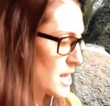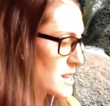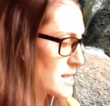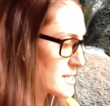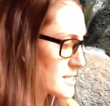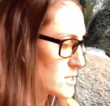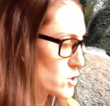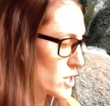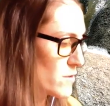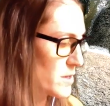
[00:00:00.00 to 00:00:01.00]
This can
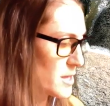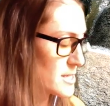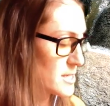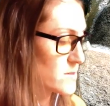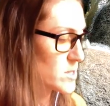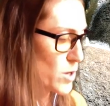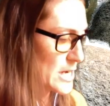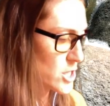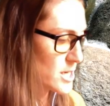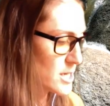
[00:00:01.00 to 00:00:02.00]
trigger feelings of
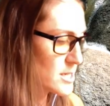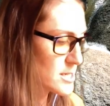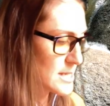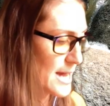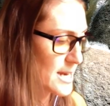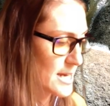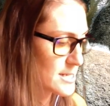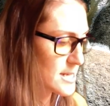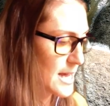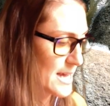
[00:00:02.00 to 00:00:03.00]
depression,
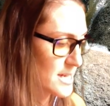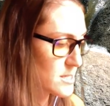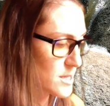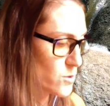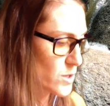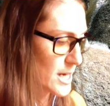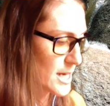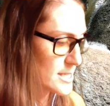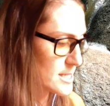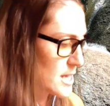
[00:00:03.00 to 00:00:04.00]
sadness, and
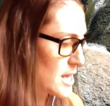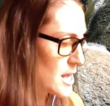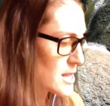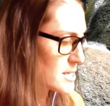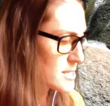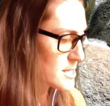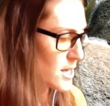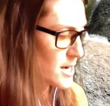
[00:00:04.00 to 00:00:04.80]
loneliness. This is not